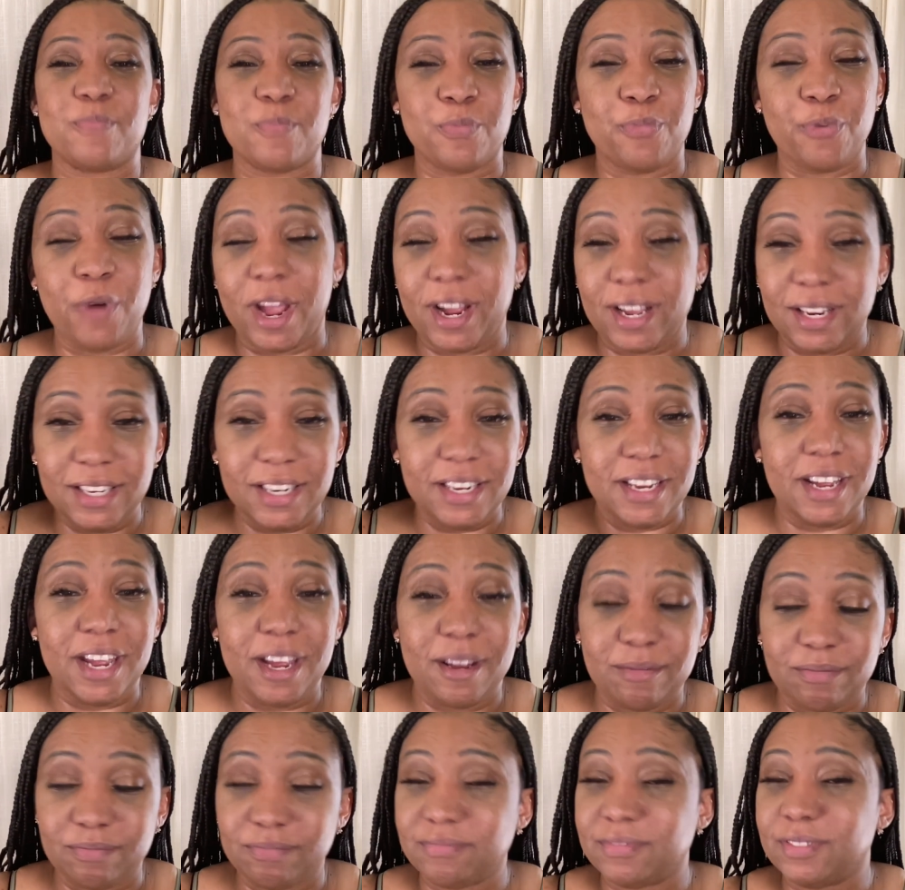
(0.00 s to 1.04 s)

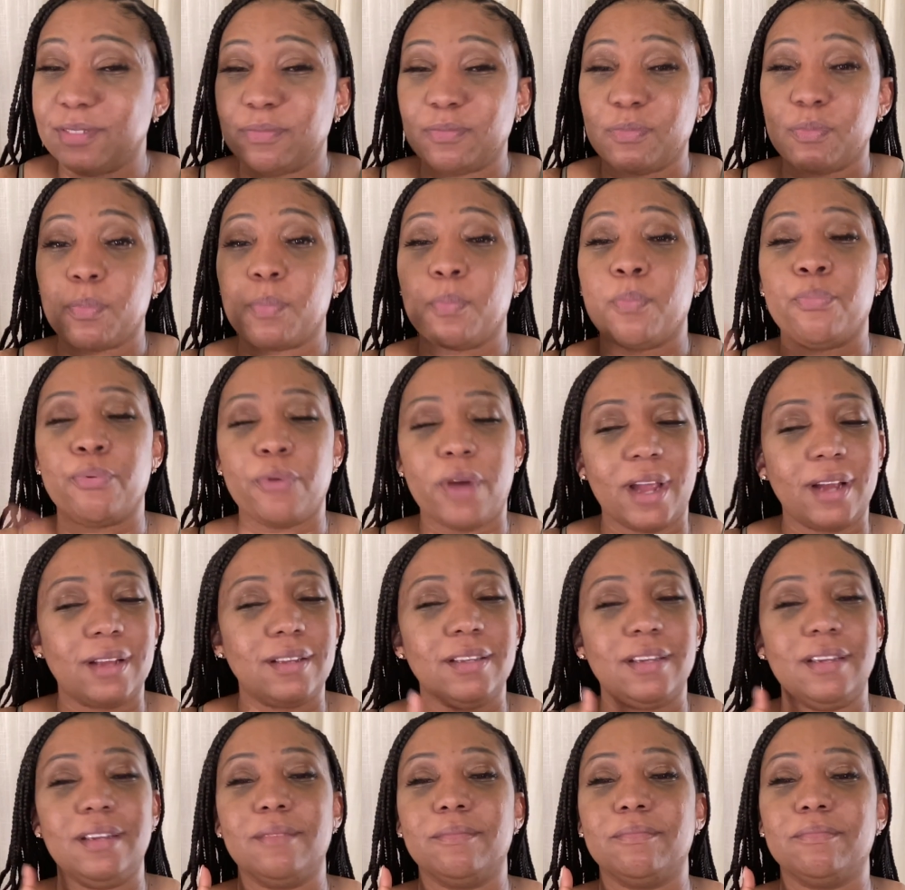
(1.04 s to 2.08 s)

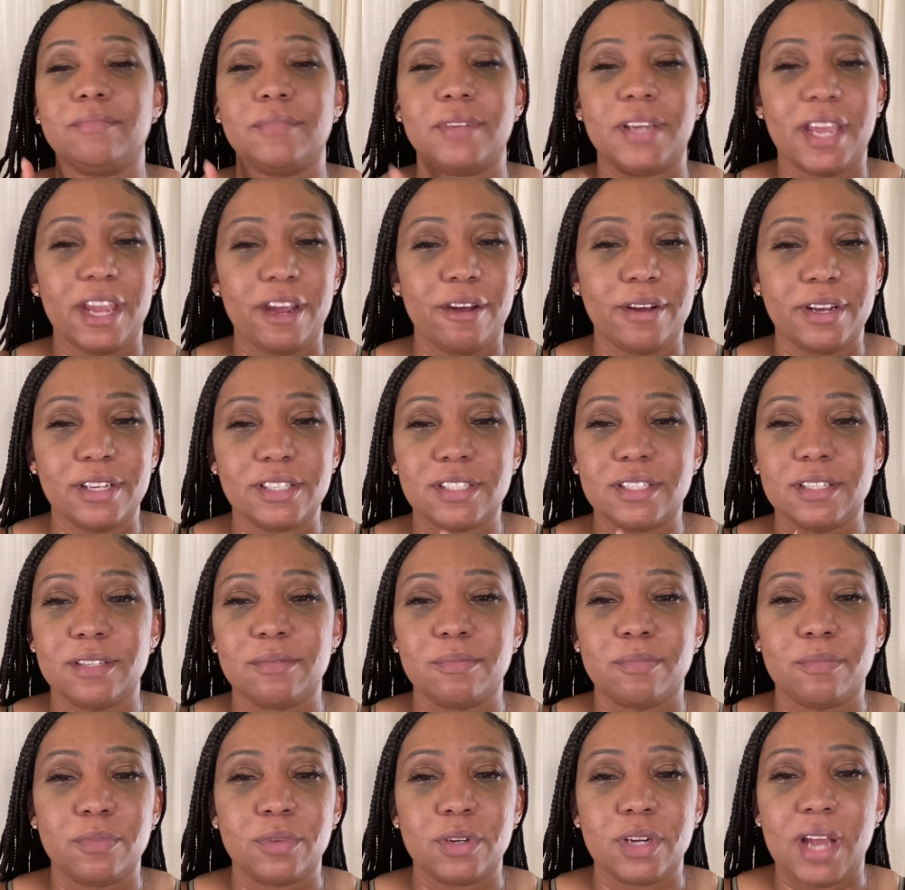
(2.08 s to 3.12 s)
Broccoli, carrots,
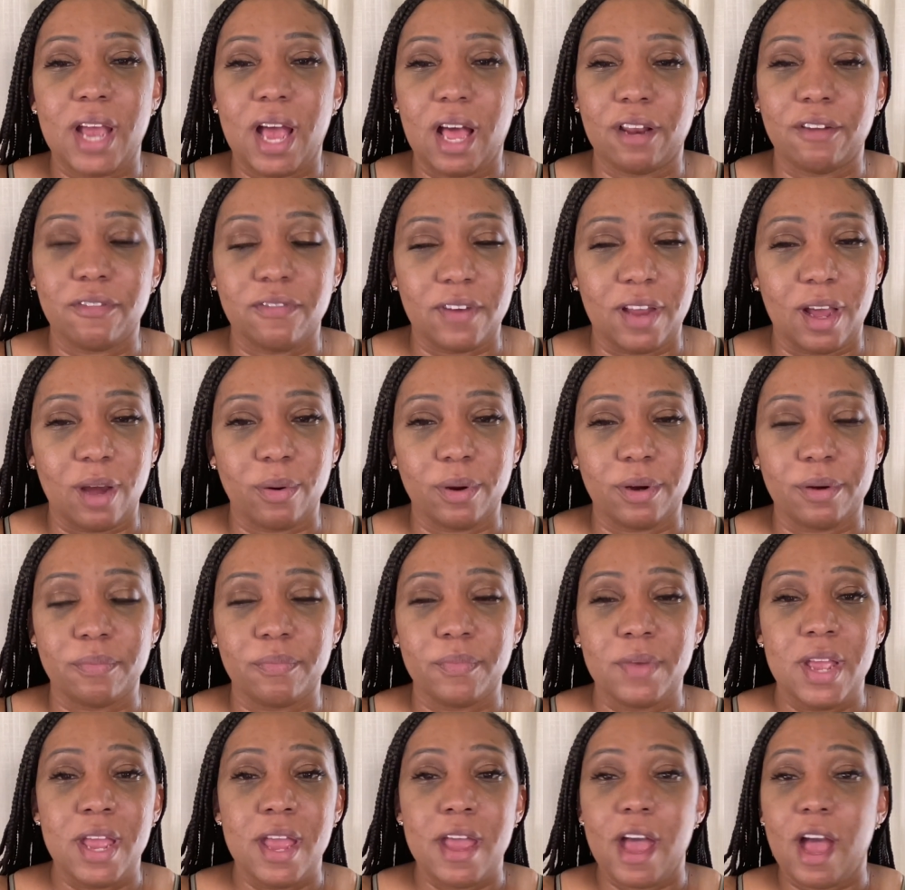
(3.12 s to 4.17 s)
cauliflower.
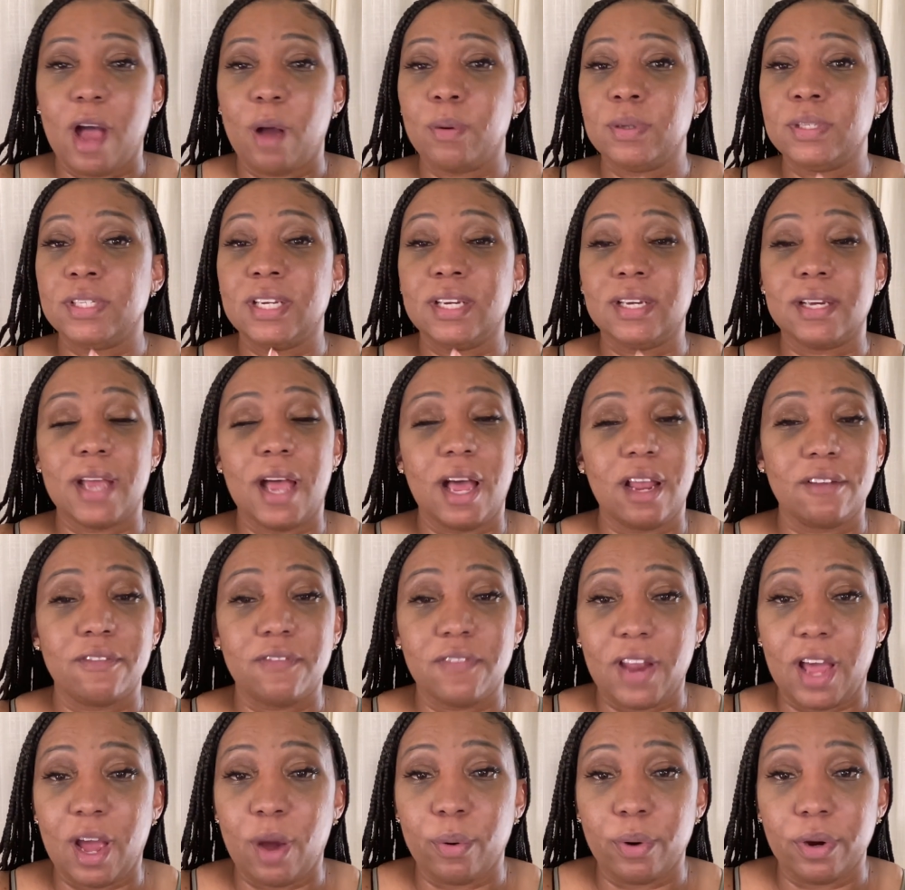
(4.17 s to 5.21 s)
I was eating
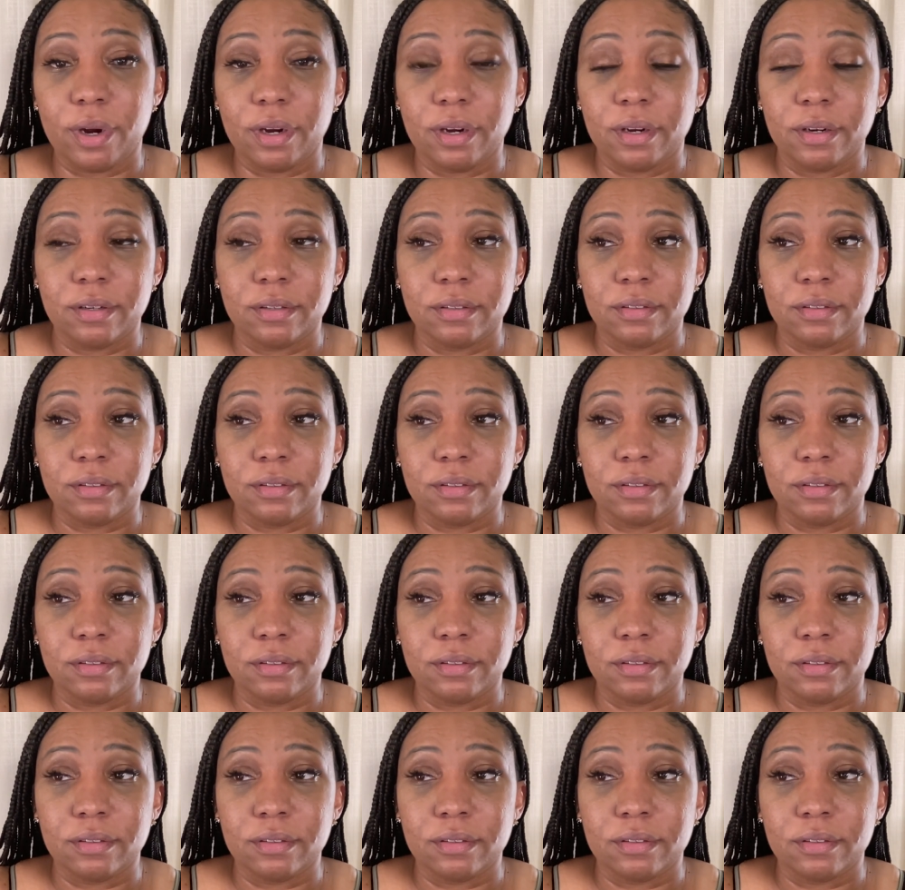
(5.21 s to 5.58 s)
cauliflower